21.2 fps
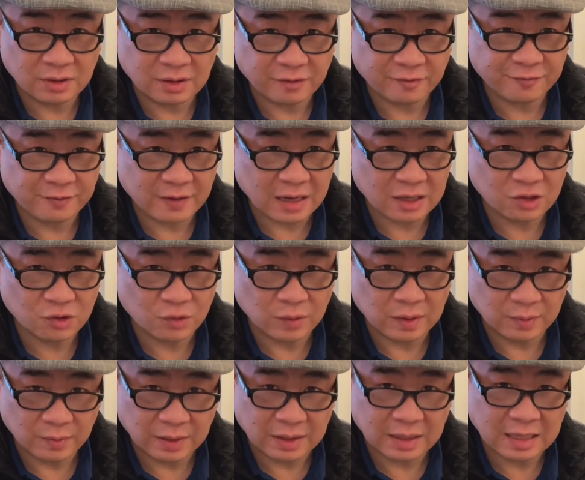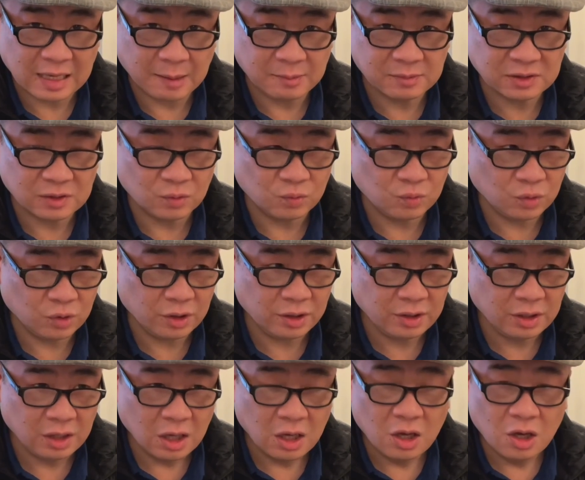their factory when it comes to wood,